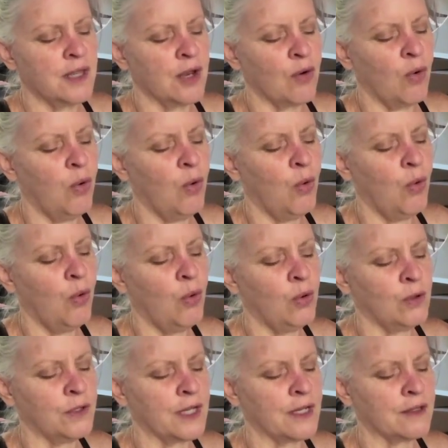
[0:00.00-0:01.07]
that
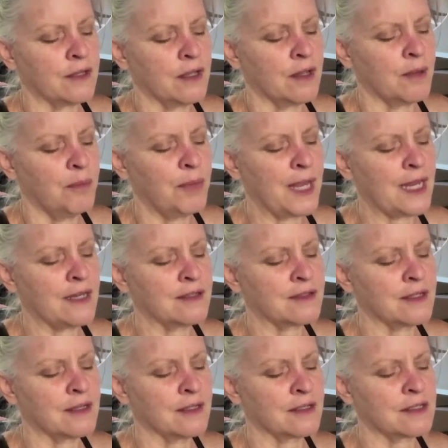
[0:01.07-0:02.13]
hold at the
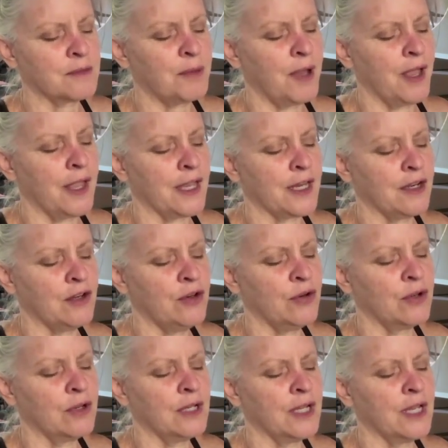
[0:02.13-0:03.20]
base of the spine. And you
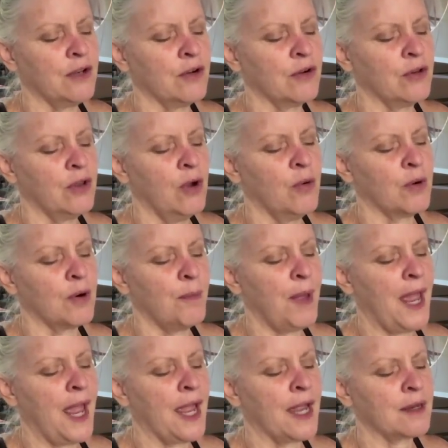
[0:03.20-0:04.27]
can let your lower
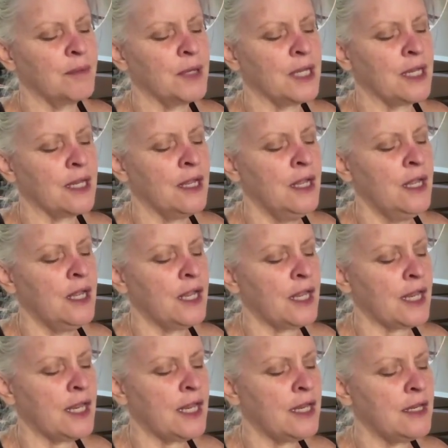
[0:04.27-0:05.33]
back be
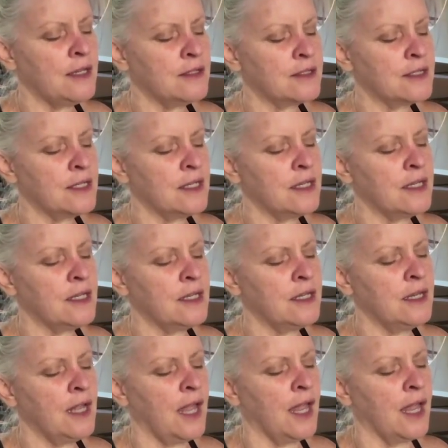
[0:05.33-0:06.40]

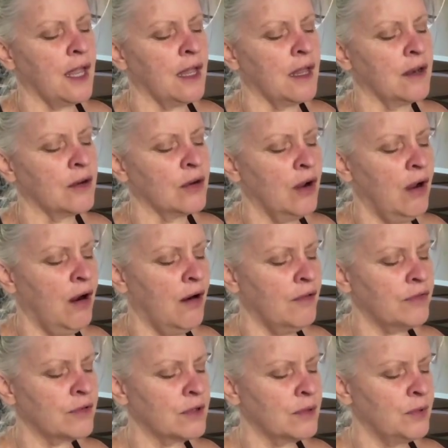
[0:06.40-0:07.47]
easy and
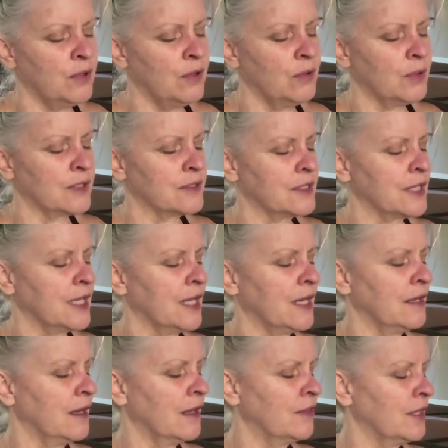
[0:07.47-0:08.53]
comfortable. Once
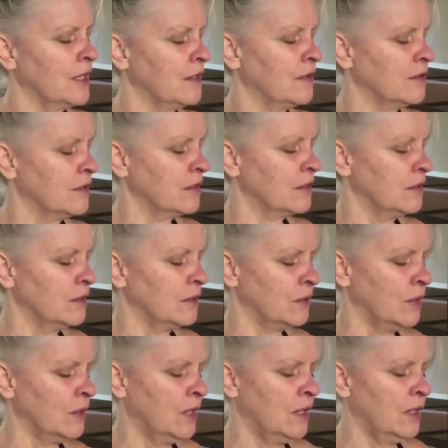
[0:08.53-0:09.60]
again, nothing
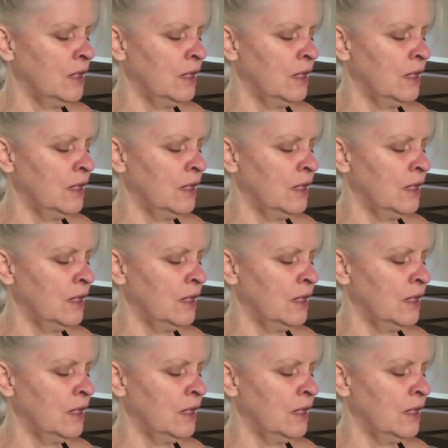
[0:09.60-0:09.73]
to